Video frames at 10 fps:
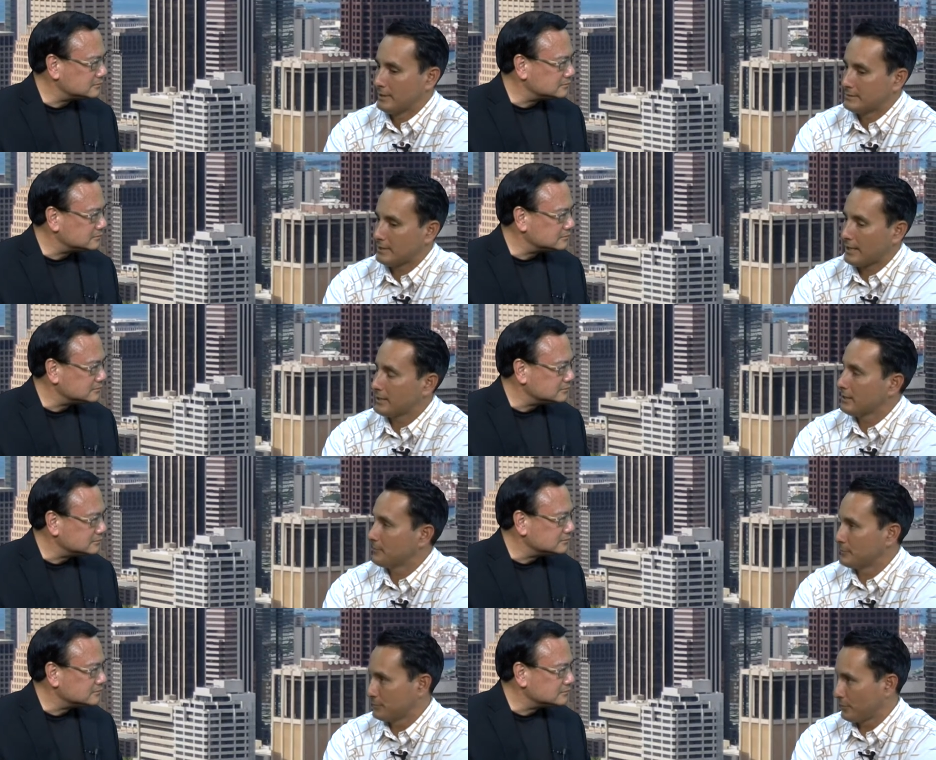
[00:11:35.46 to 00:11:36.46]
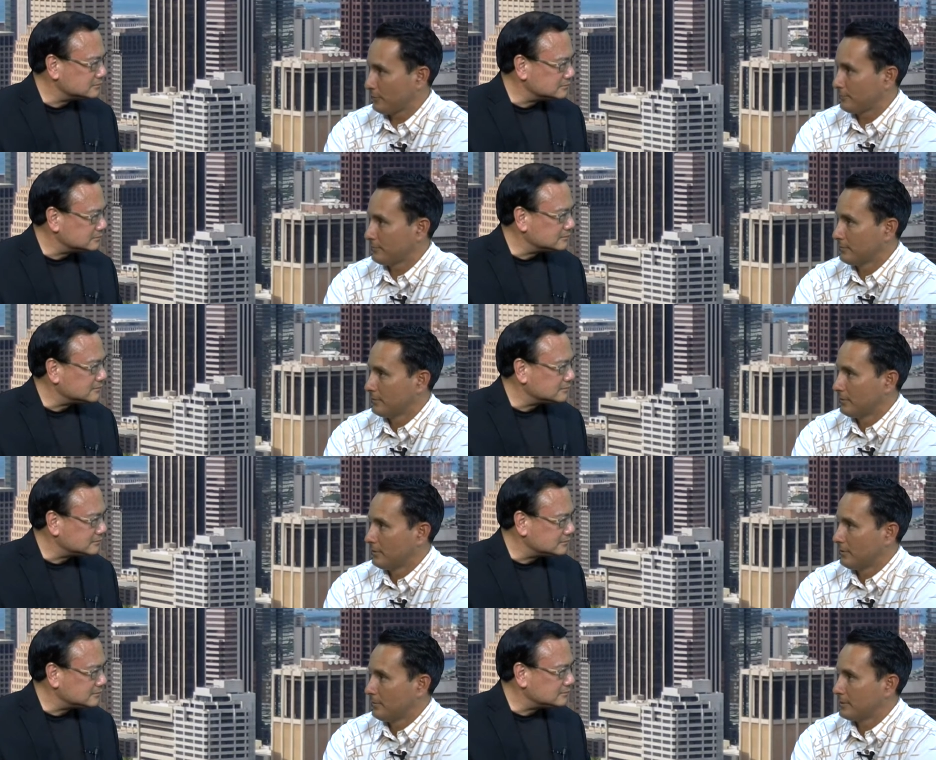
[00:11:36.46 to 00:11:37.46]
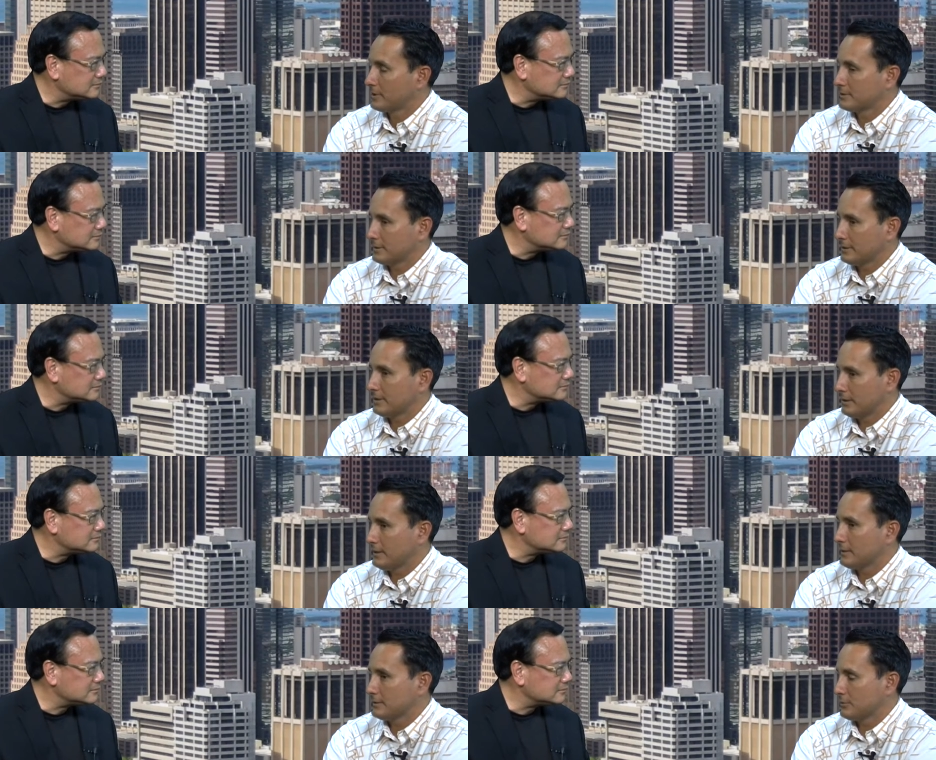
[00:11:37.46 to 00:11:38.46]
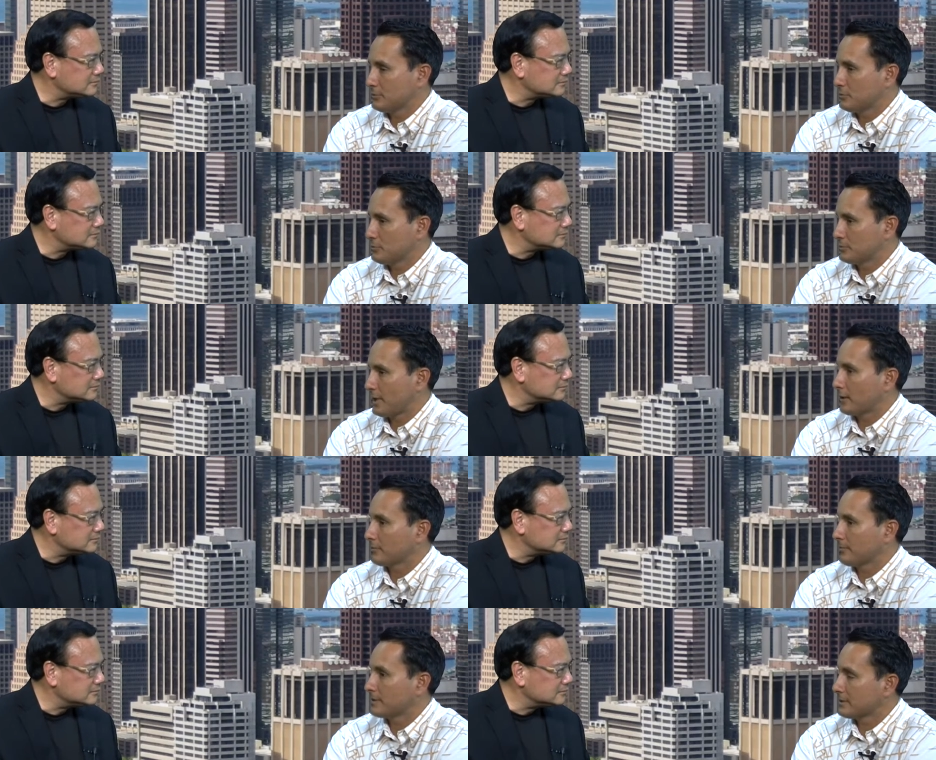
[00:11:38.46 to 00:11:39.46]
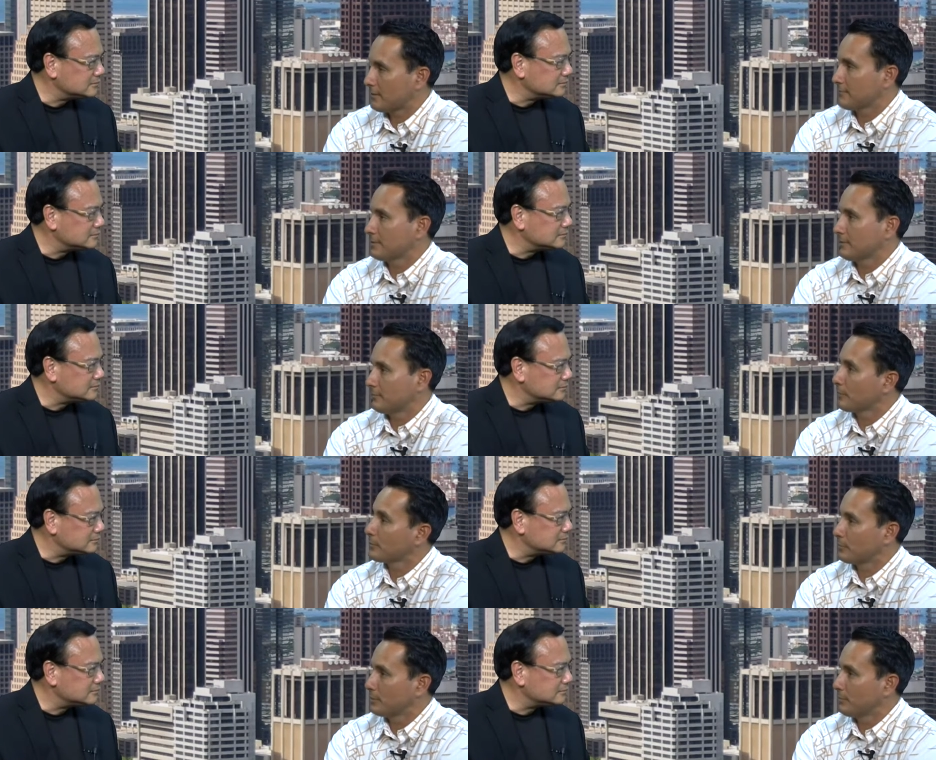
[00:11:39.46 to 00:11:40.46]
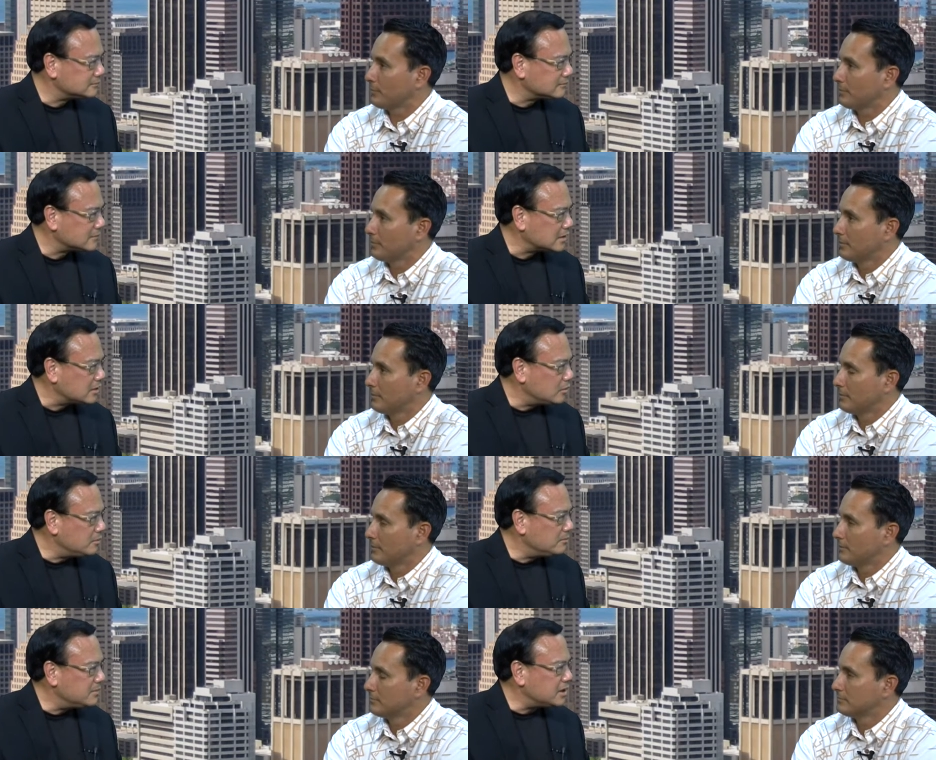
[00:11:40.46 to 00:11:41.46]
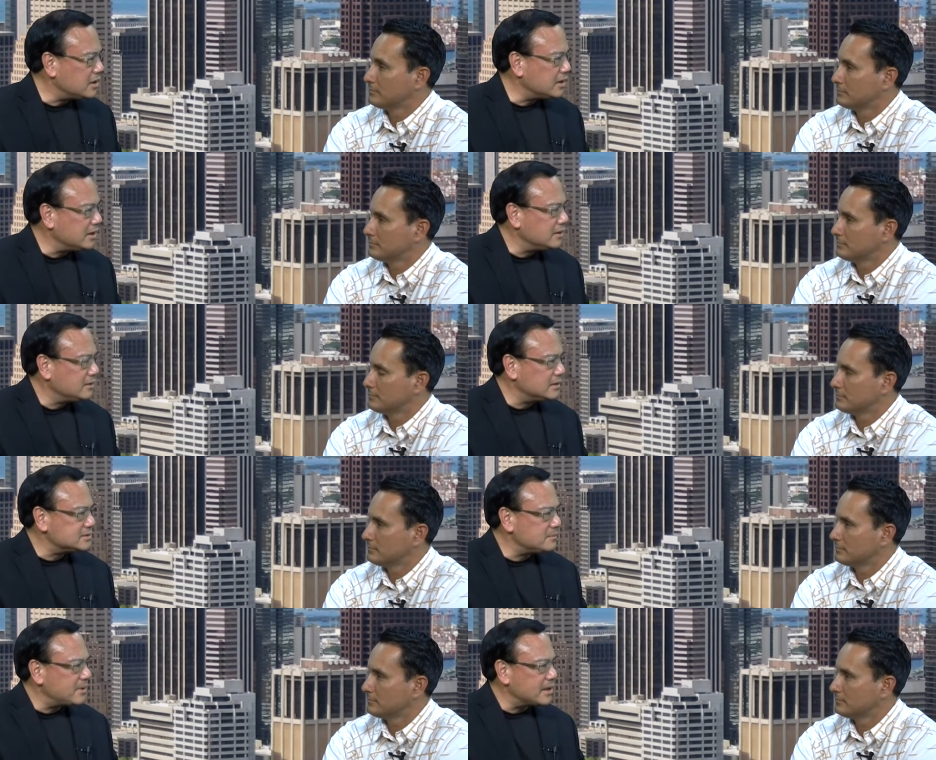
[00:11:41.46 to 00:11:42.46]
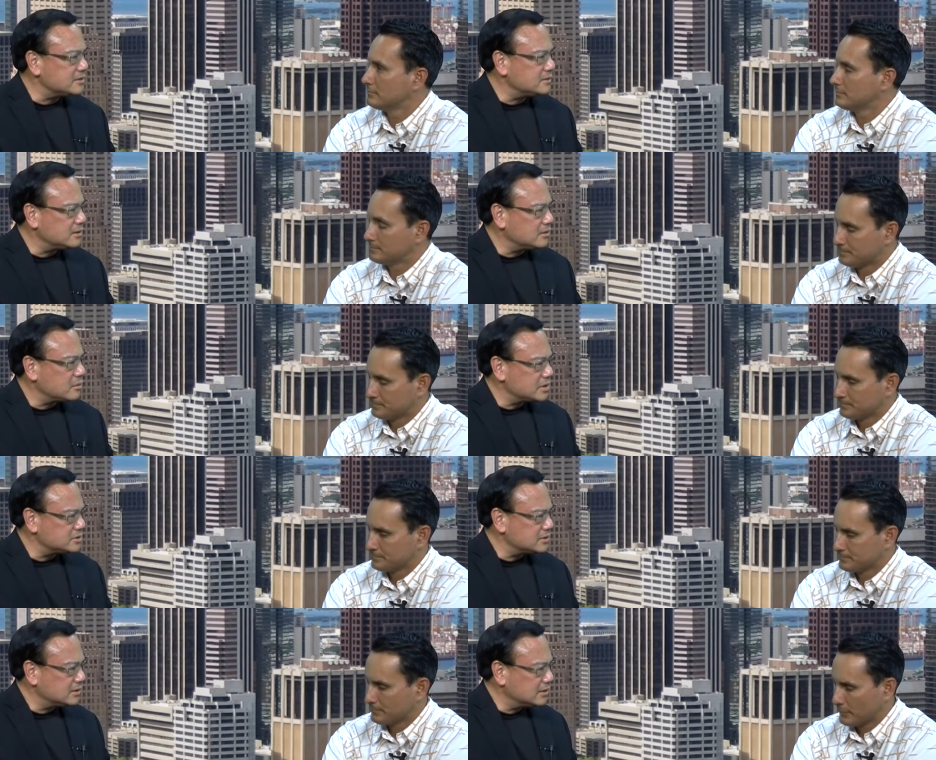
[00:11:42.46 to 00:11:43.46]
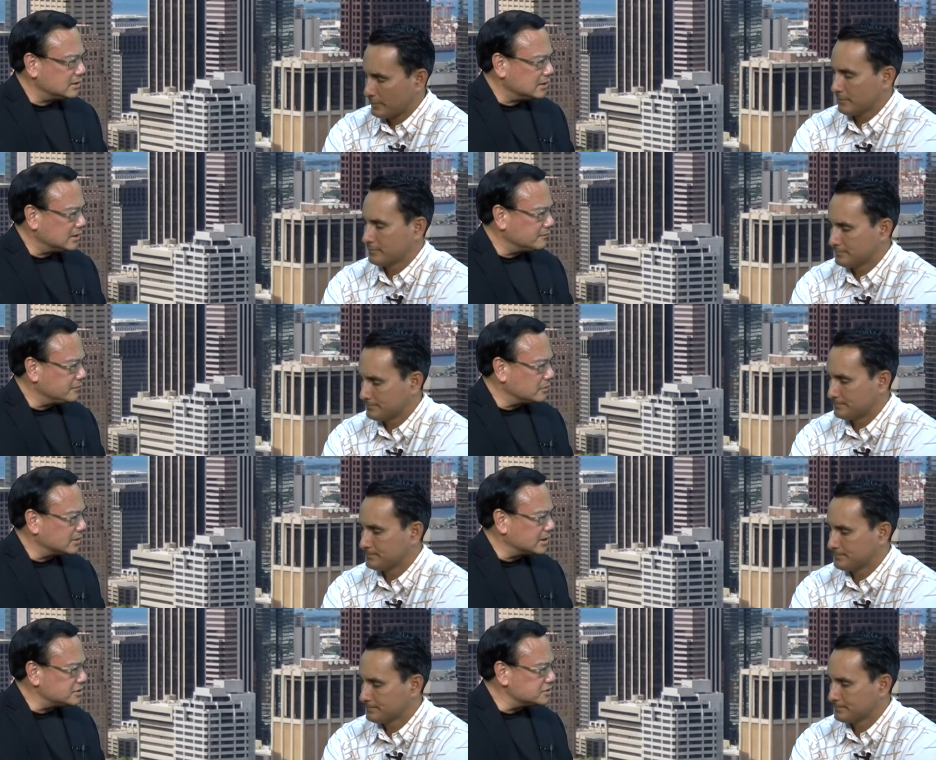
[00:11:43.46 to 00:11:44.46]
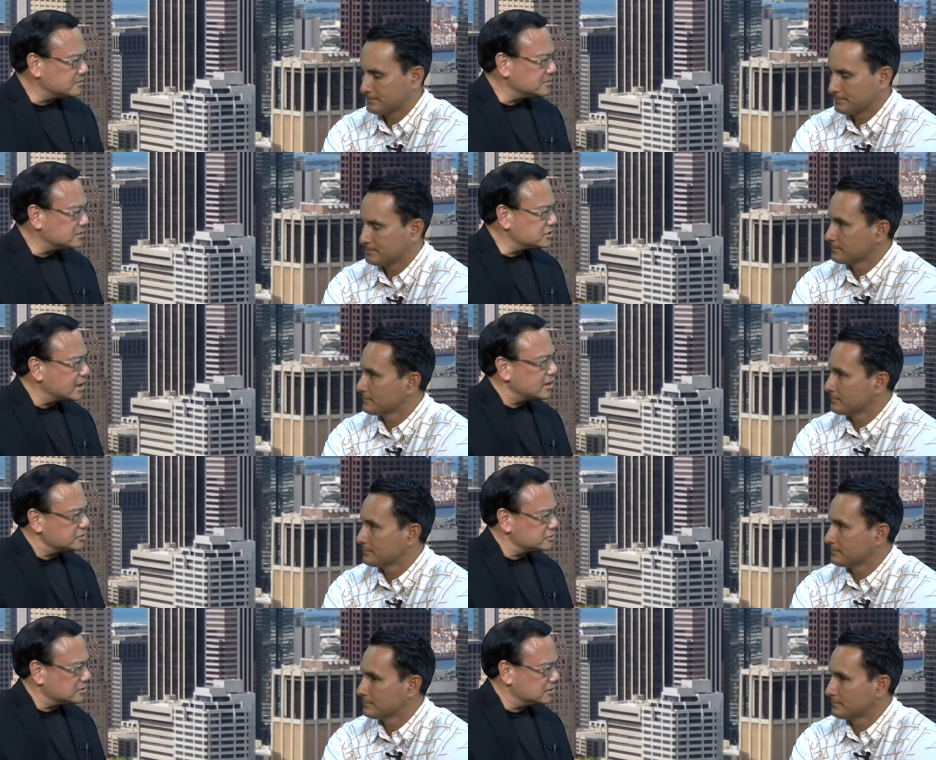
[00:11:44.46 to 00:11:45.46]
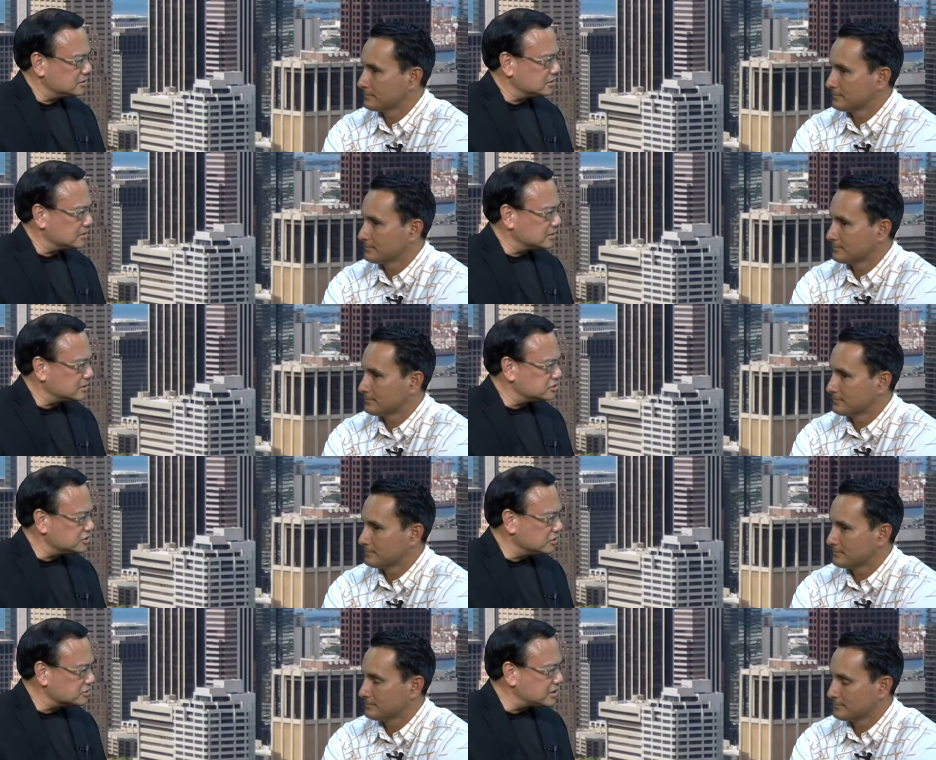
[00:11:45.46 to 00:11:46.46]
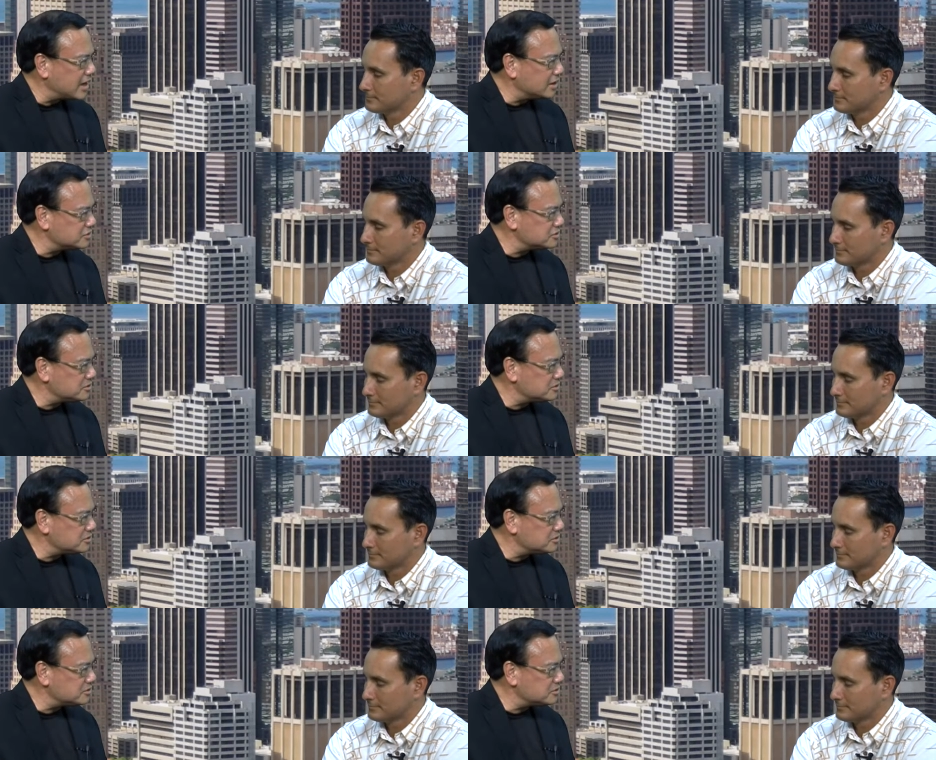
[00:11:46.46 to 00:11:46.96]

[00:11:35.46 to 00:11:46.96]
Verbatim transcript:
Speaker 1: sign up to serve. Because it is. You sacrifice everything for the people.
Speaker 2: Well, Makani, let's get back to the question of your relationship to the challenge, to your challenge